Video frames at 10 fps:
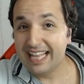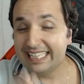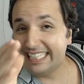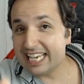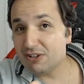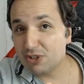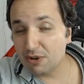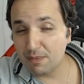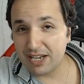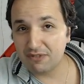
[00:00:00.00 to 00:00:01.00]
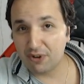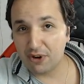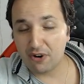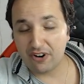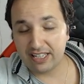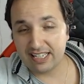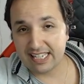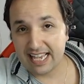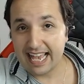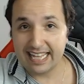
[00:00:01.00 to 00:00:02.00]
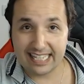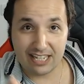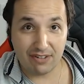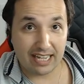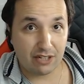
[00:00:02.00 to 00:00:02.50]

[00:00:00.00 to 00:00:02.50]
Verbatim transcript: Thank you so much for your audience, and see you next